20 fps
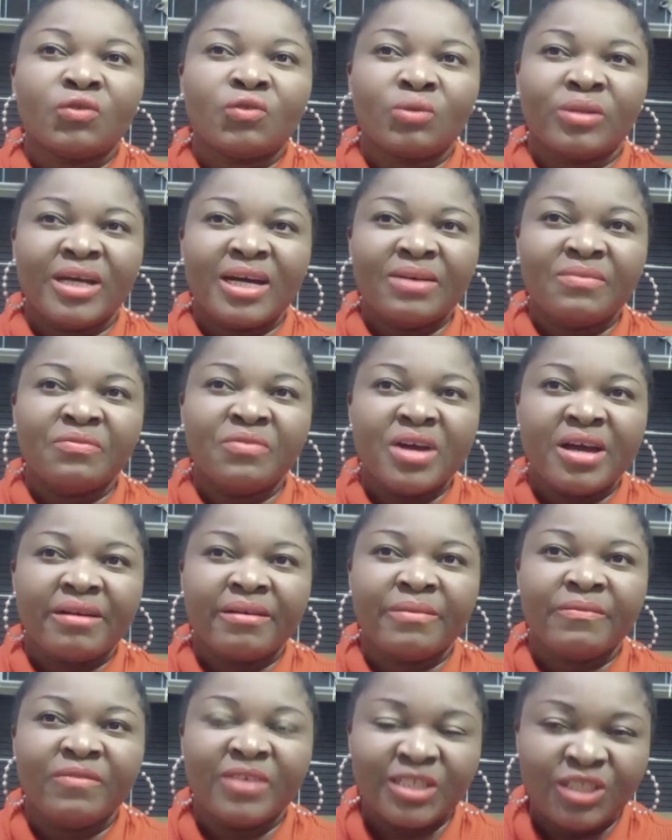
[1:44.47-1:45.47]
to that
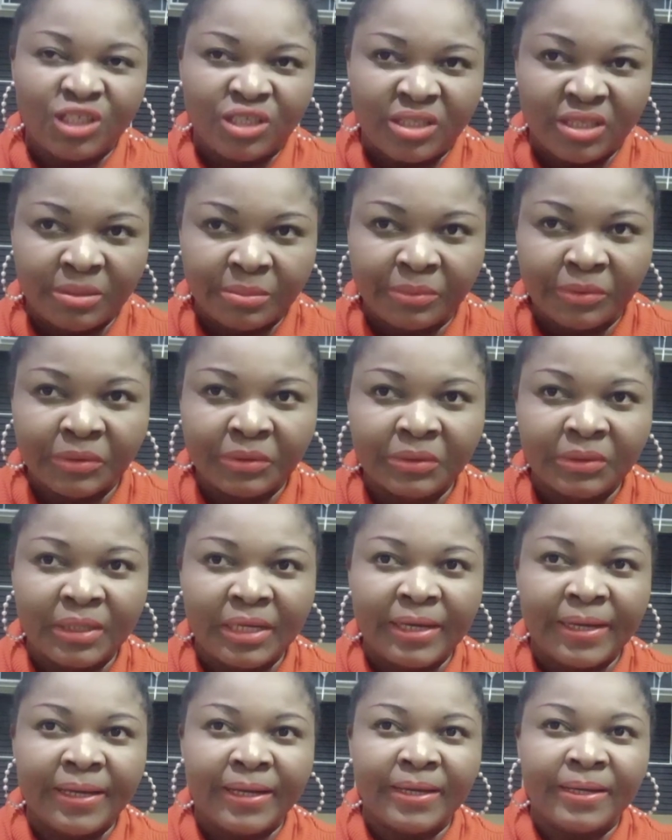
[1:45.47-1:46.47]
very
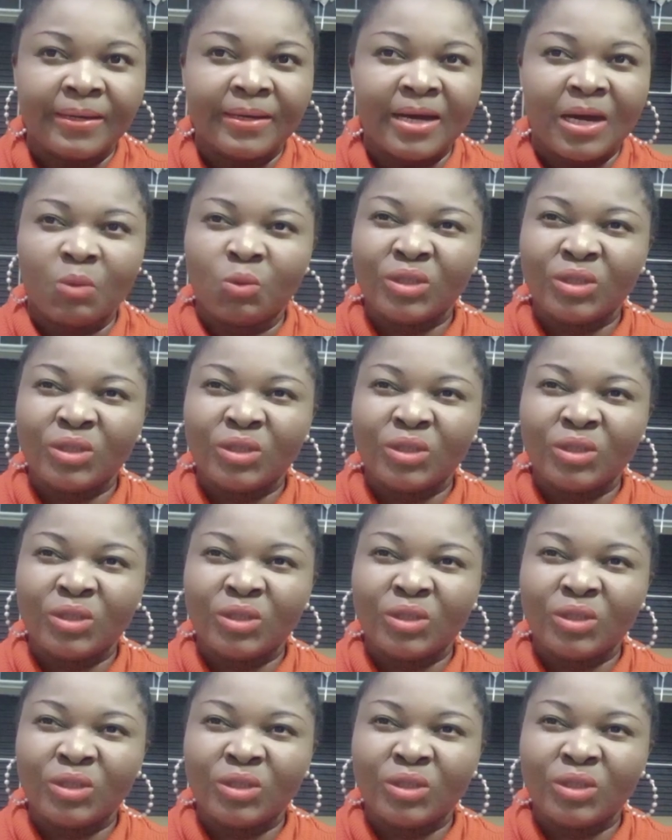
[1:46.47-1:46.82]
vegetable, and